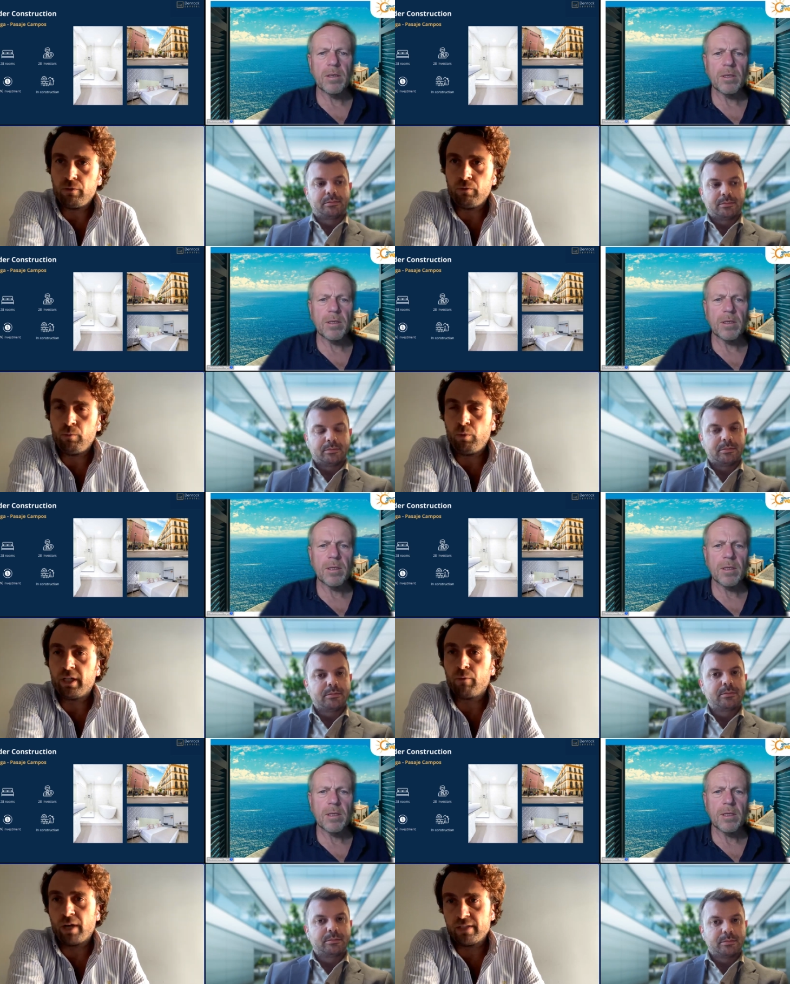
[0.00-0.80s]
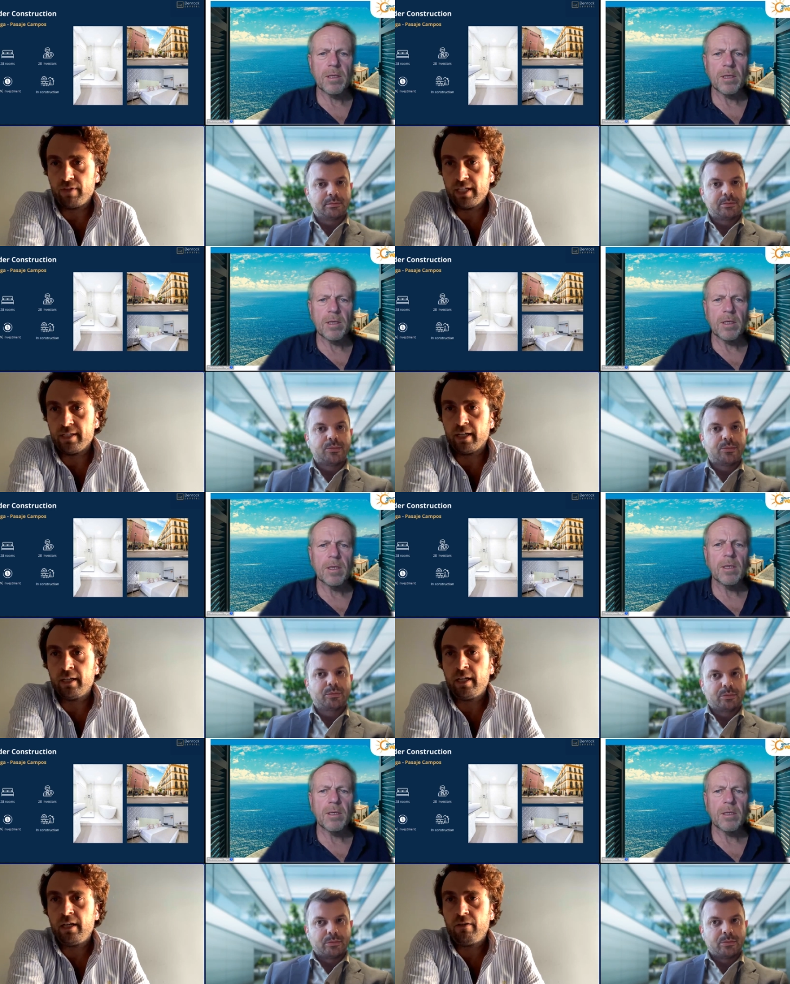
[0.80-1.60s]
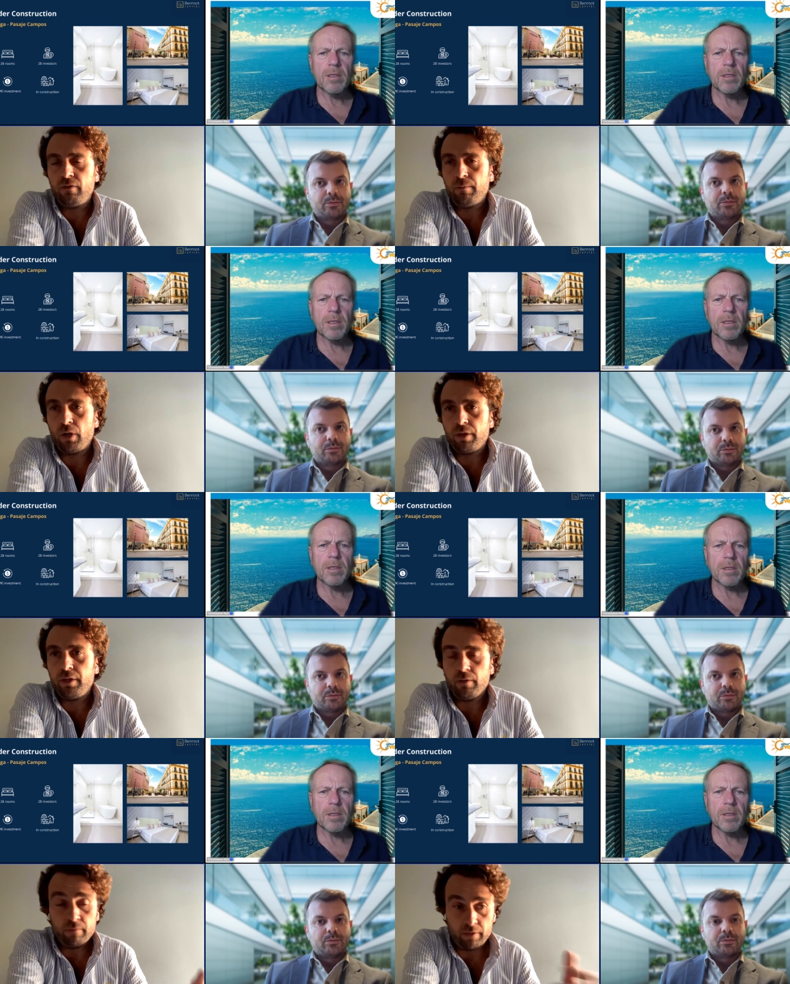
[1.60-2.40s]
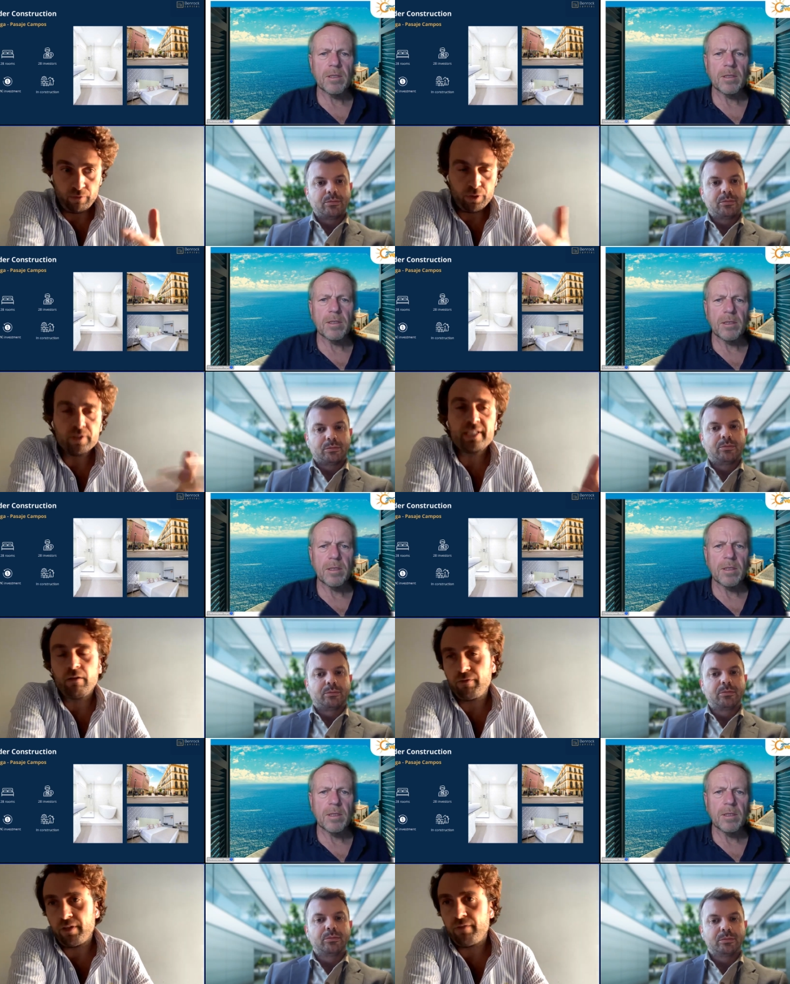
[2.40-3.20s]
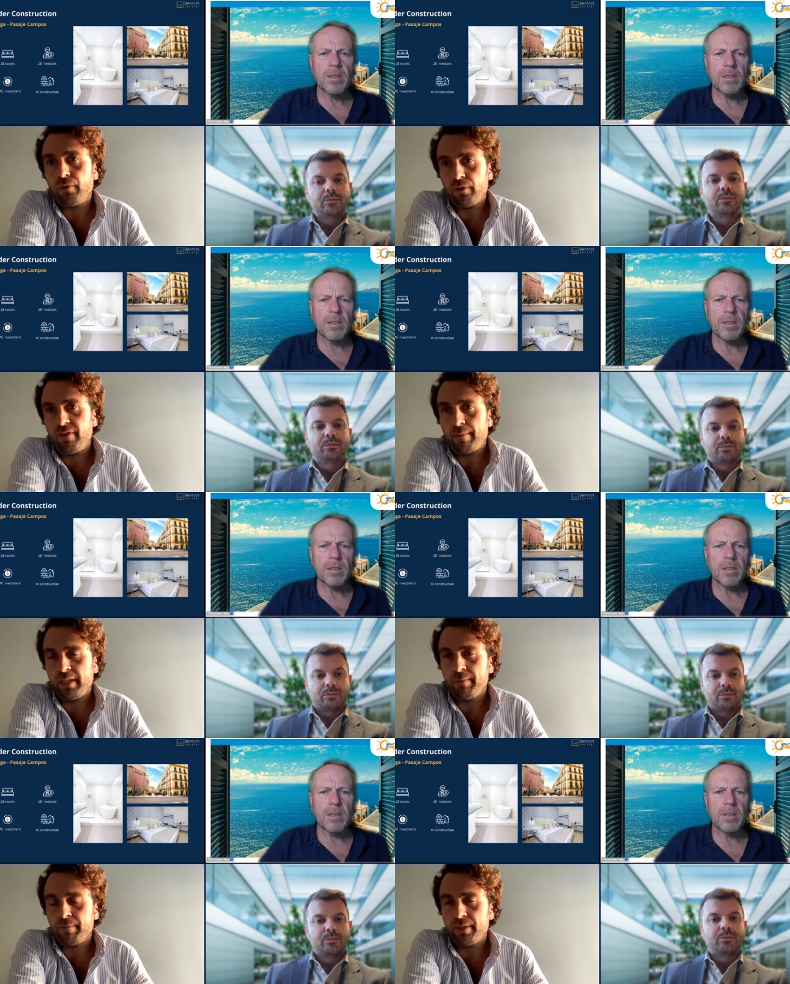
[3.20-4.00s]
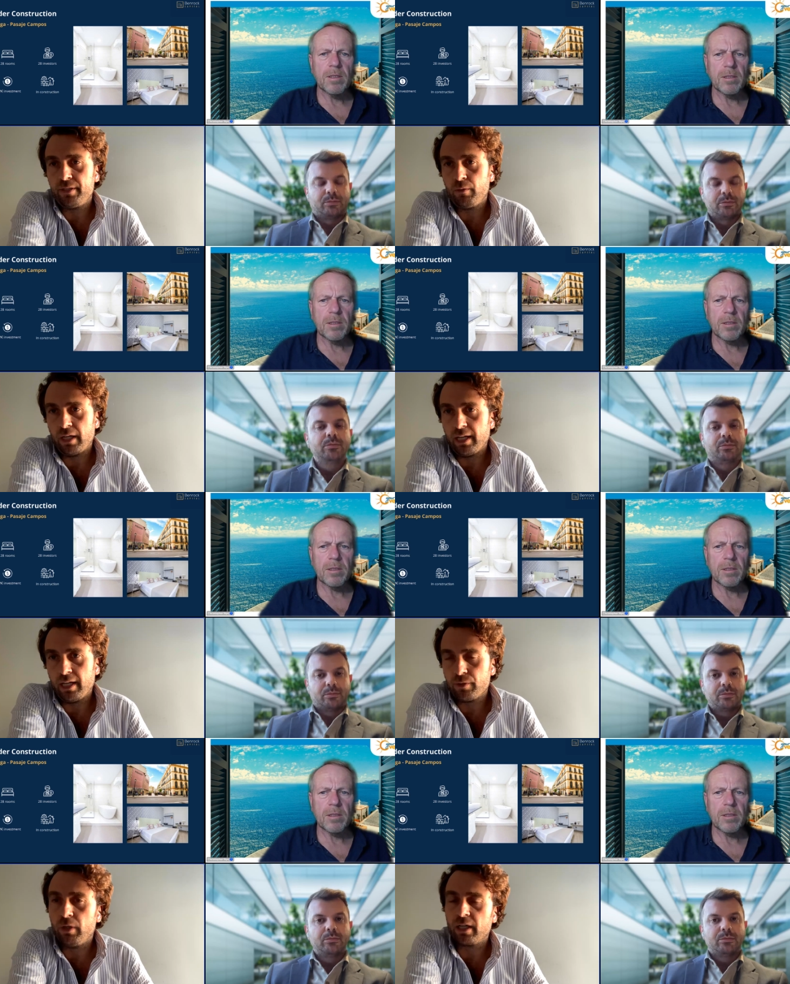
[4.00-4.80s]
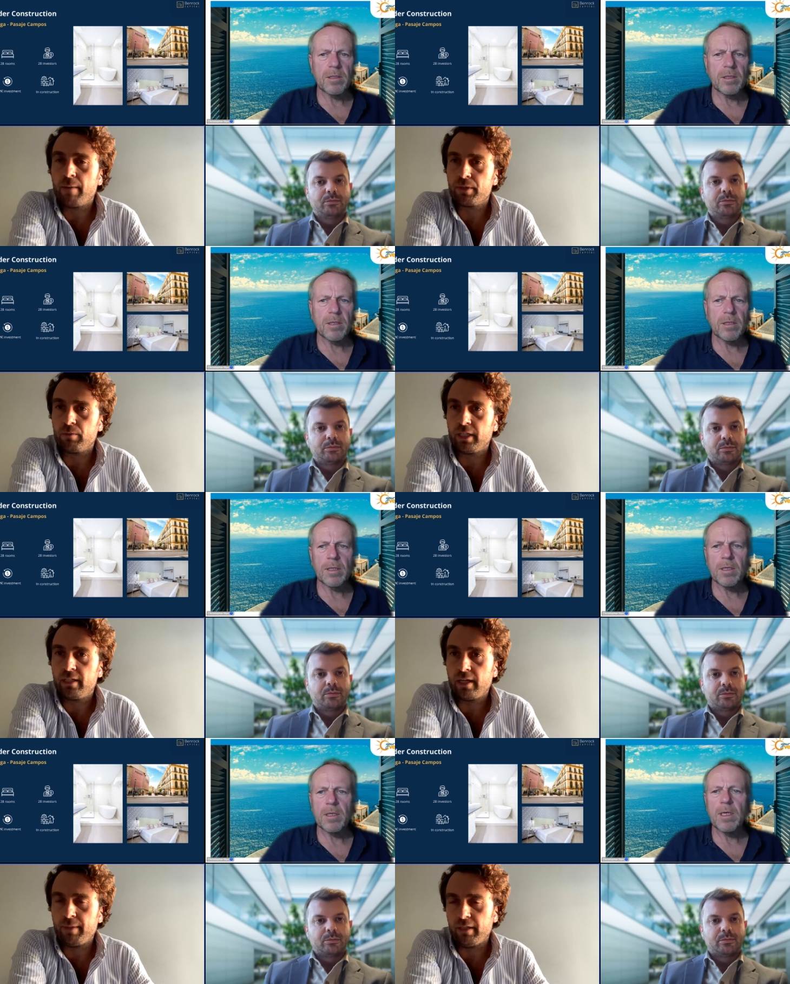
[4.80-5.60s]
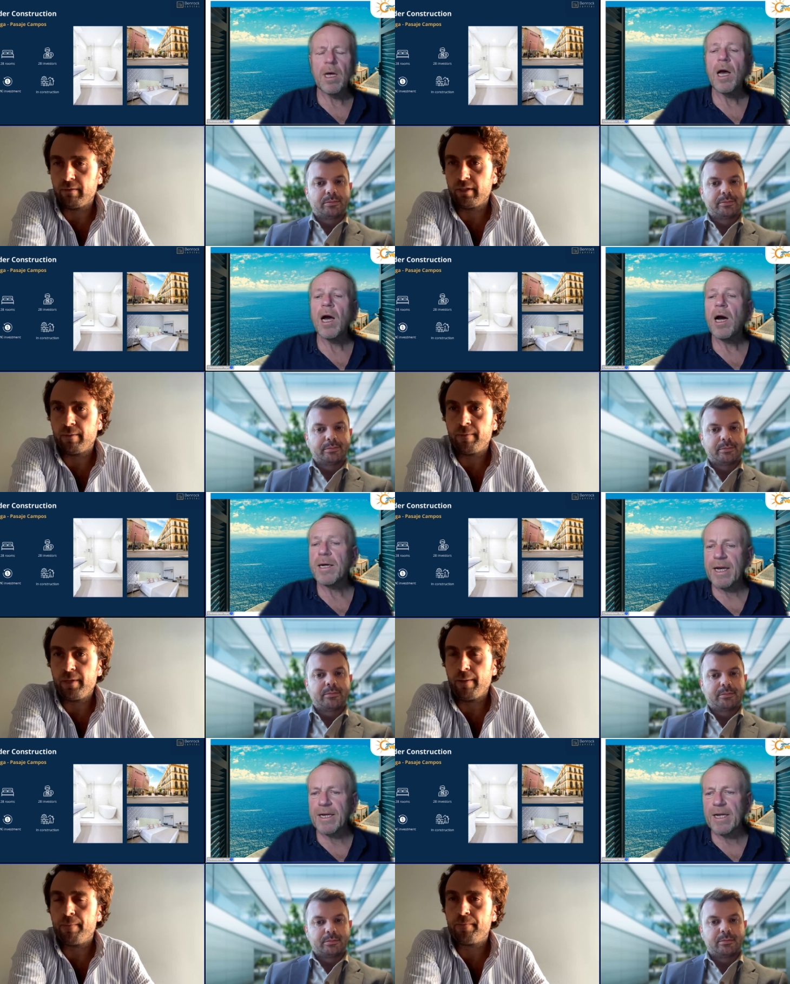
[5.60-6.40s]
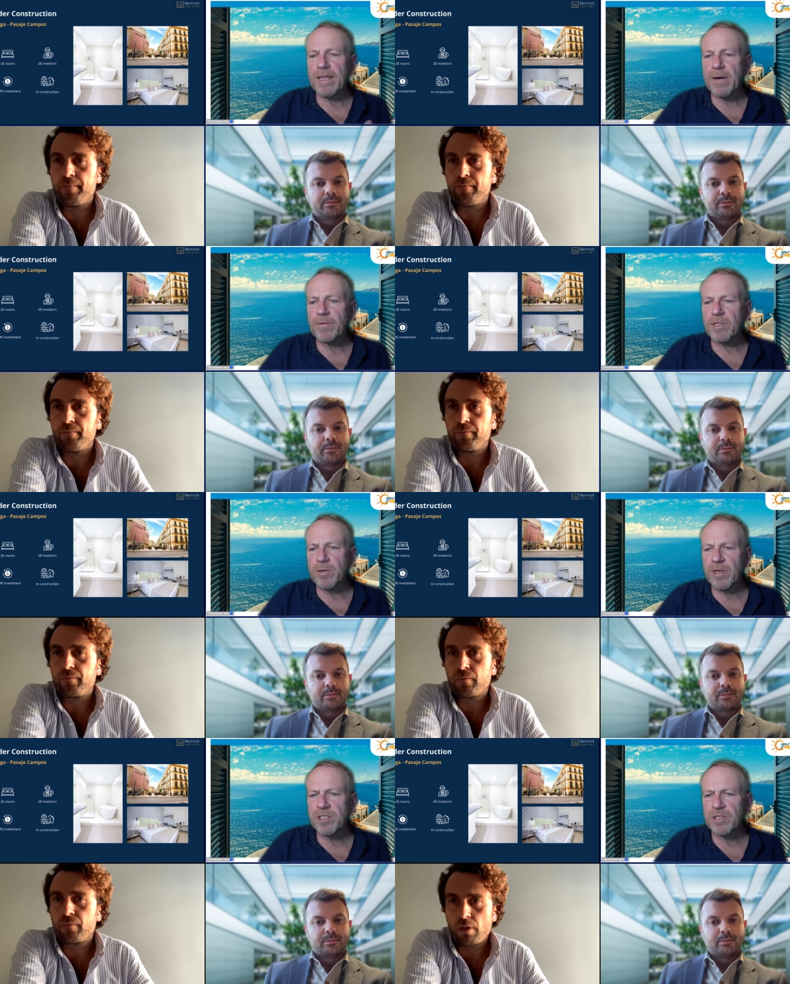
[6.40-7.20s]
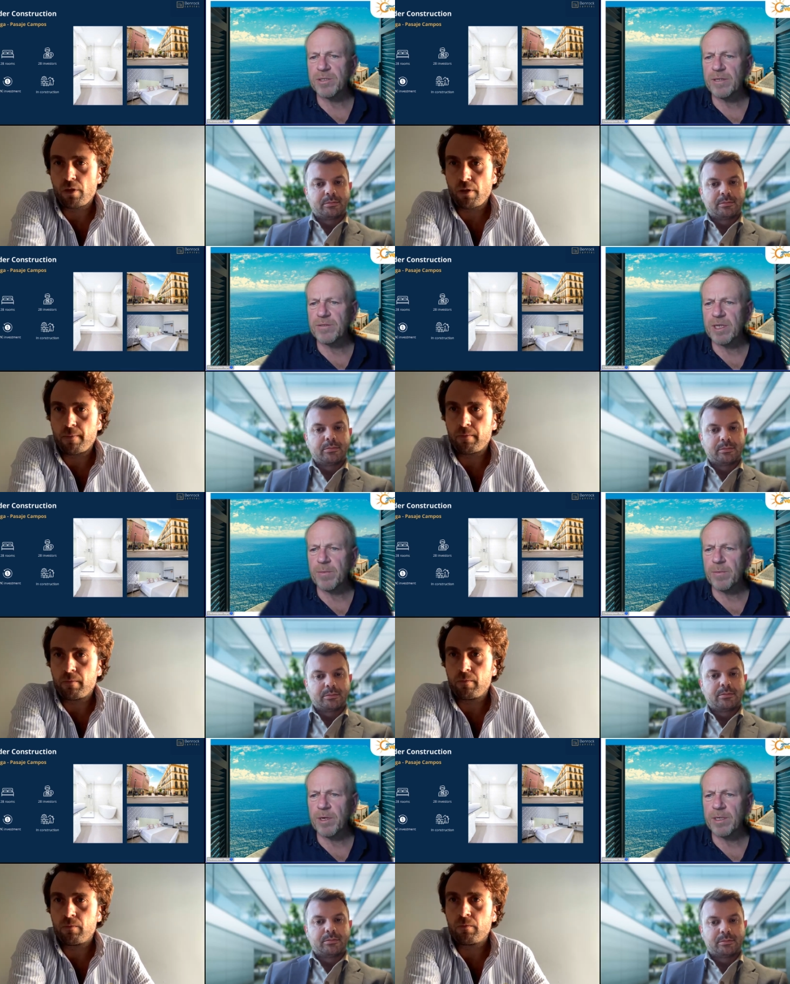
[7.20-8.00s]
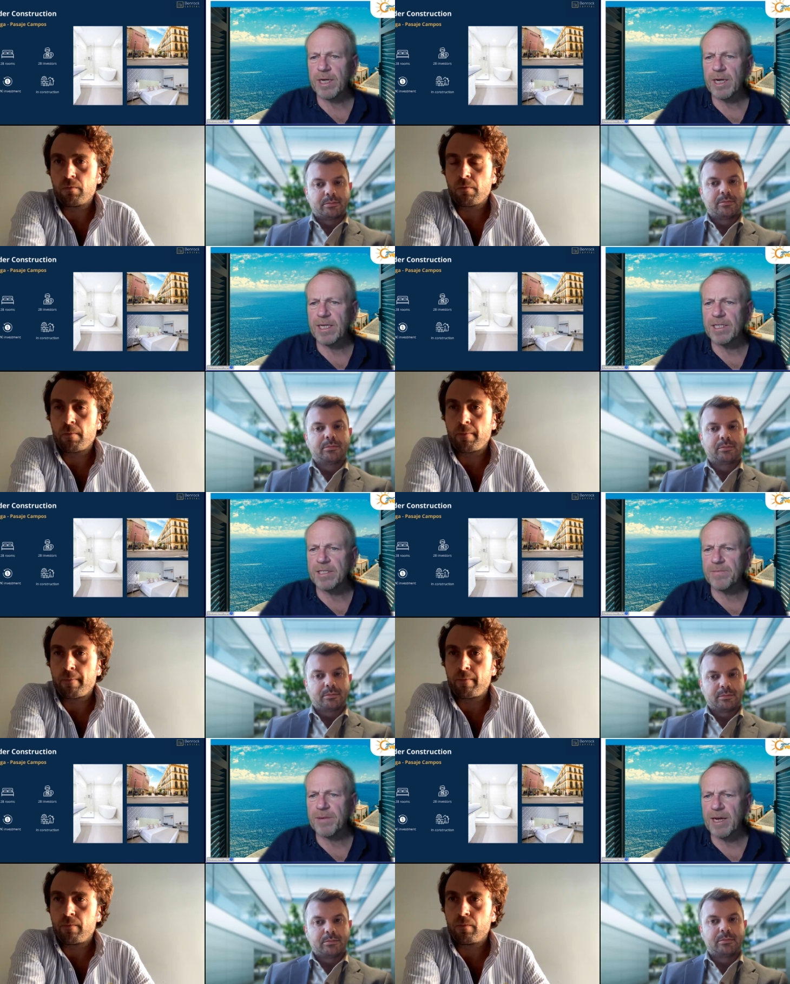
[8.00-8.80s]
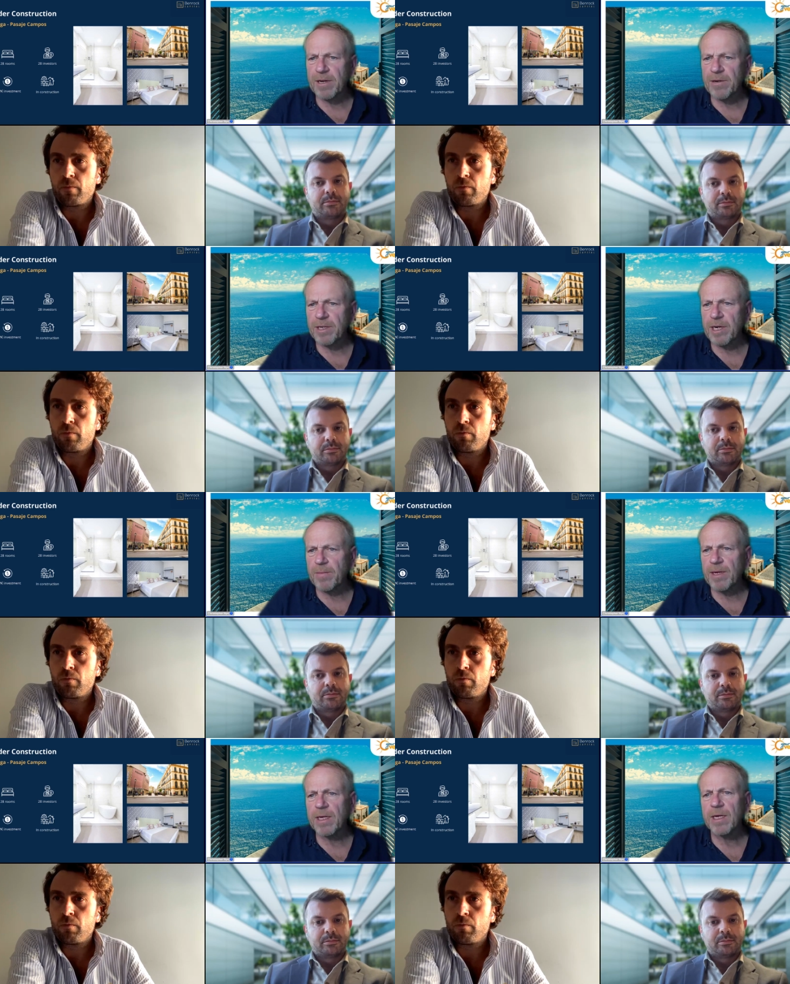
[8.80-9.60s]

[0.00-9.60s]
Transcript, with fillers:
Speaker 1: full working rates visa for both the, for yourself and for the family members who are allowed to
Speaker 2: work. Absolutely. I mean, okay, yeah. yeah. that was the question. If someone is planning on coming,